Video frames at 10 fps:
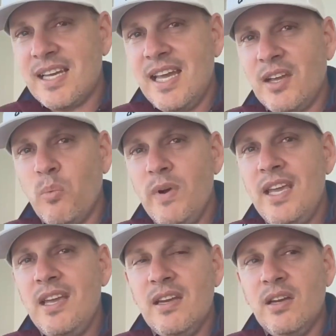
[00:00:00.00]
like
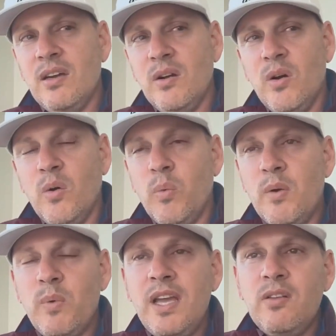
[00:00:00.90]
when
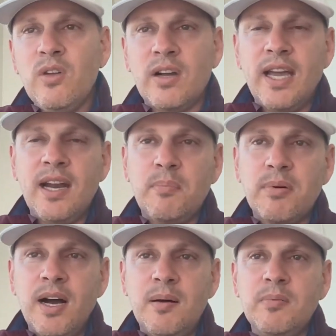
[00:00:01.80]
we look at a
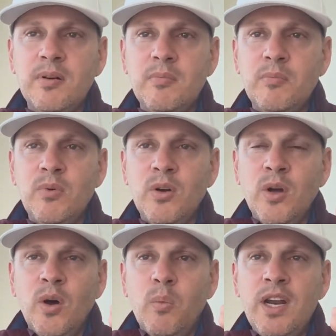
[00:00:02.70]
problem,
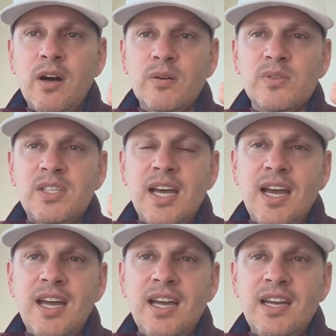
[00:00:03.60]
we don't
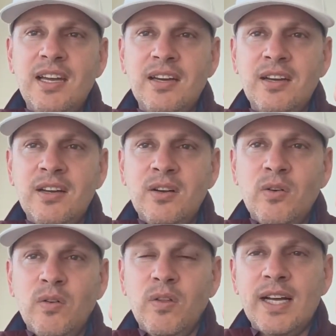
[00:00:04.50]
say,
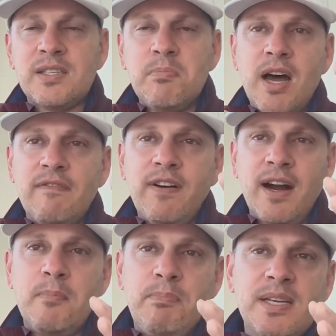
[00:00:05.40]
let's modify
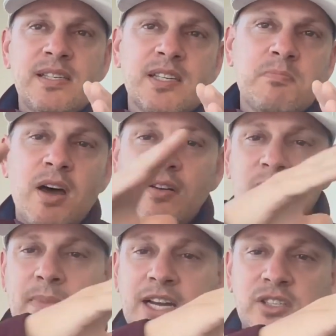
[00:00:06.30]
our business model
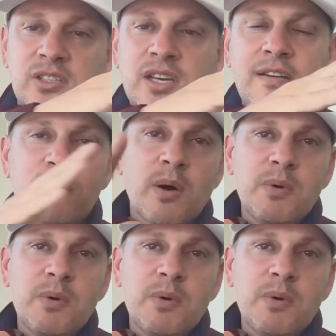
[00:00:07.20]
to match the software.